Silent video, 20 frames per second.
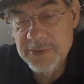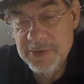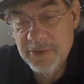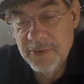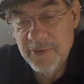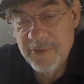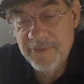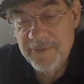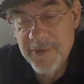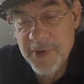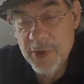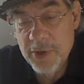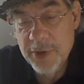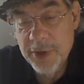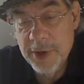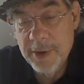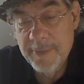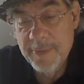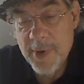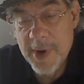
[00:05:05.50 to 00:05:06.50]
fulfill
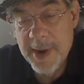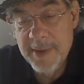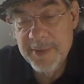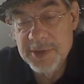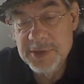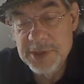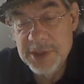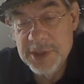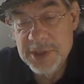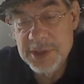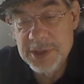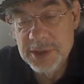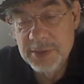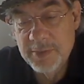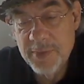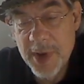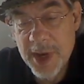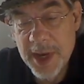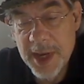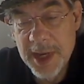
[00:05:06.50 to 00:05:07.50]
their promises
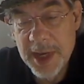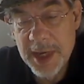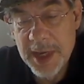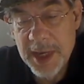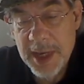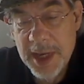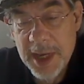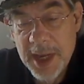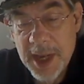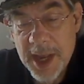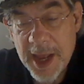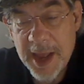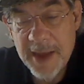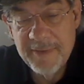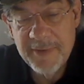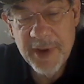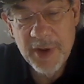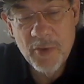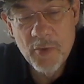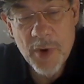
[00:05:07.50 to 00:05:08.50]
by
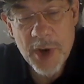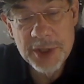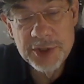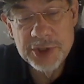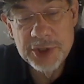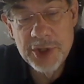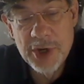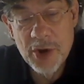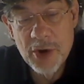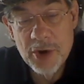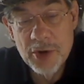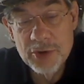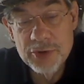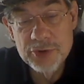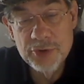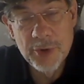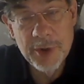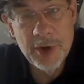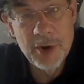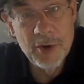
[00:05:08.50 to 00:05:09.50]
having
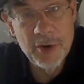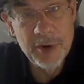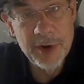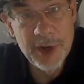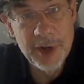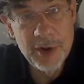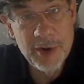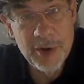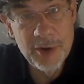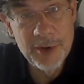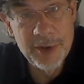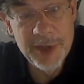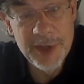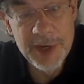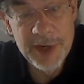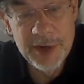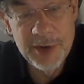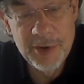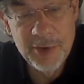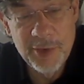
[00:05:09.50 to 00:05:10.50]
watchdogs recording all
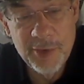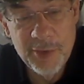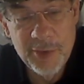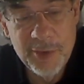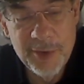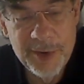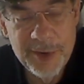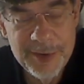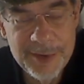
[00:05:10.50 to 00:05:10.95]
they do